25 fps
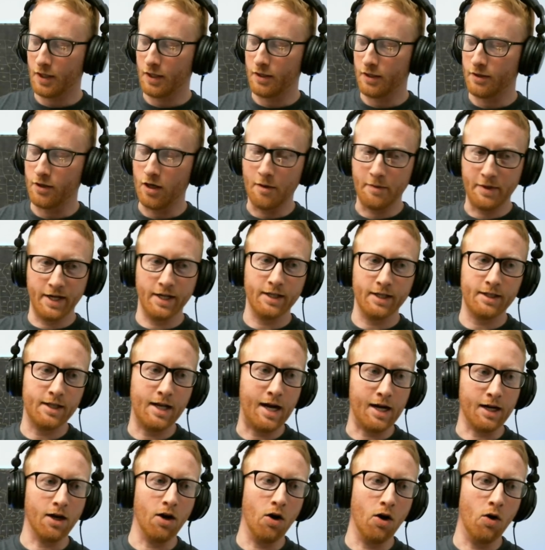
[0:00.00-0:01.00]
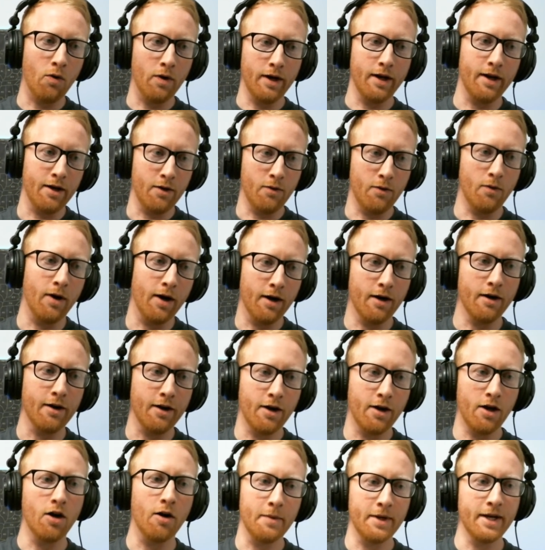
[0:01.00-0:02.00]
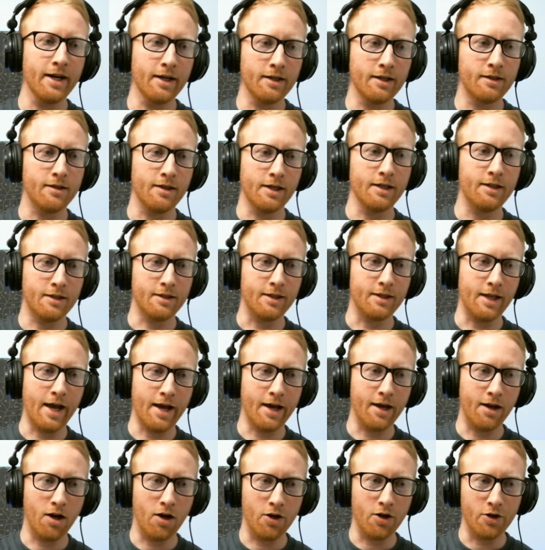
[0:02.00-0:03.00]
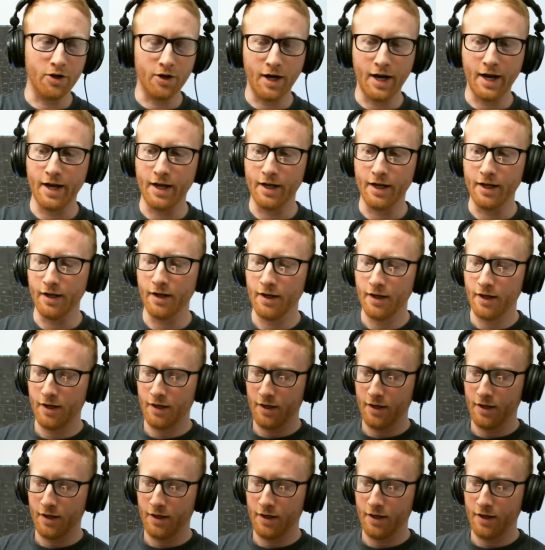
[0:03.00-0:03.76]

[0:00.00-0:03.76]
So, I mean, it's not going anywhere, you know, I mean, it's it's staying on your hand.